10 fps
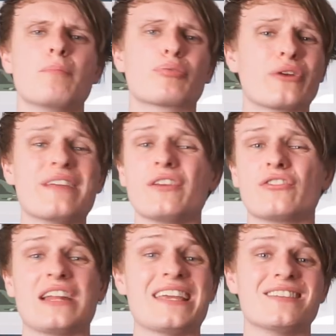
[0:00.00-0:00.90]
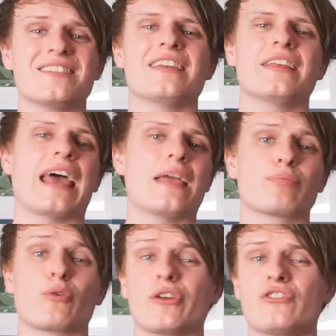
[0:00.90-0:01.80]
Previously considered a
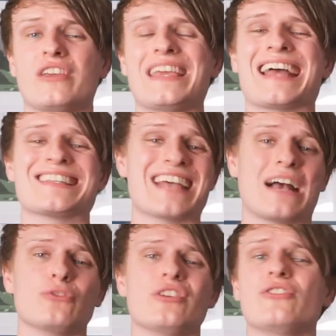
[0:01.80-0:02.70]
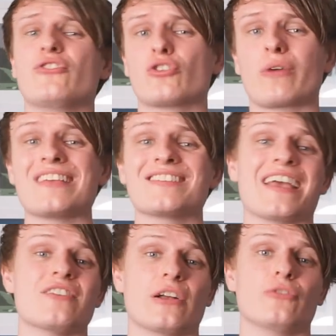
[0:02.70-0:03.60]
prodigy and touted to grace
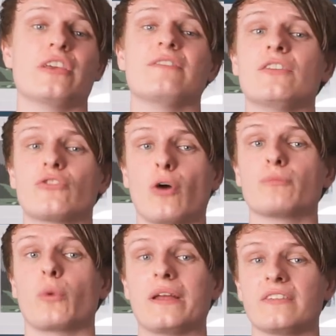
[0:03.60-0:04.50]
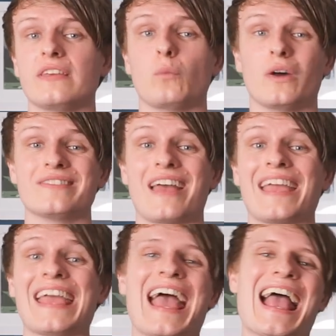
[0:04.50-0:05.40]
HLTV's top 20 one
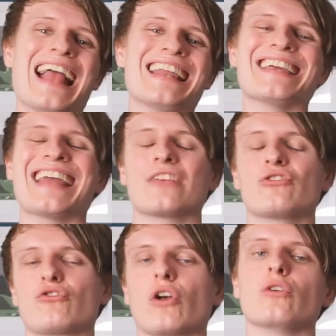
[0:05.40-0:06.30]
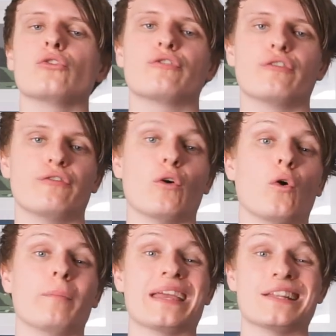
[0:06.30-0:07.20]
day, Elian has struggled for
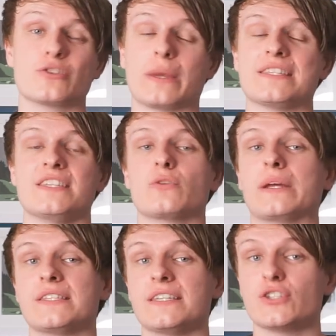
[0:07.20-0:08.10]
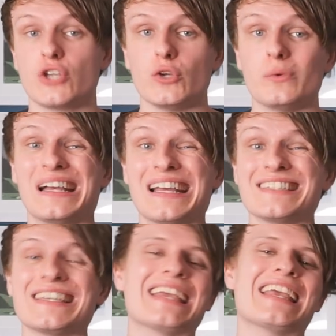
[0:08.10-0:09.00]
form in 2022,
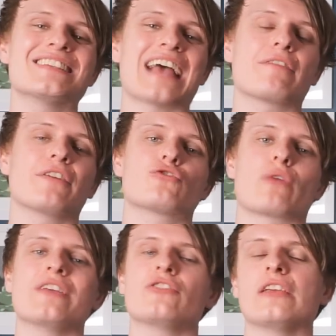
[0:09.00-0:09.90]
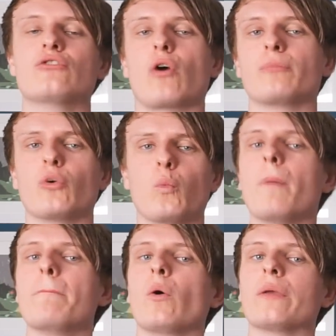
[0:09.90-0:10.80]
seeing his average rating drop to
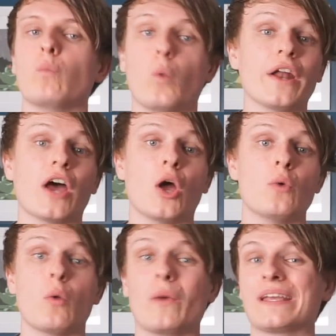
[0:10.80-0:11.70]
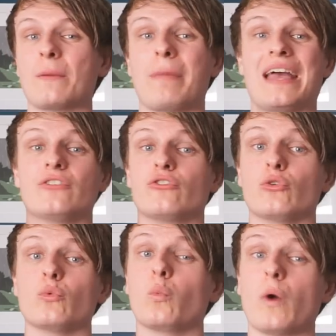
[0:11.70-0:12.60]
1.10 when compared
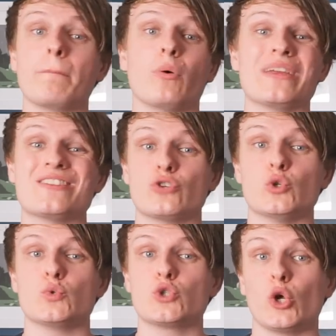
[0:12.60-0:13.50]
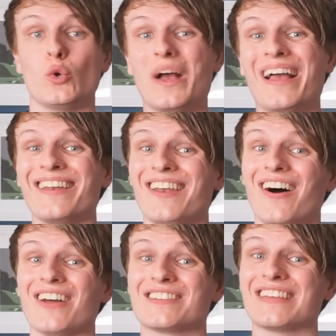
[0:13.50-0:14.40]
to 1.22
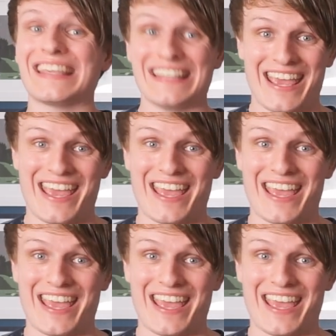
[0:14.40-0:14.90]
last year.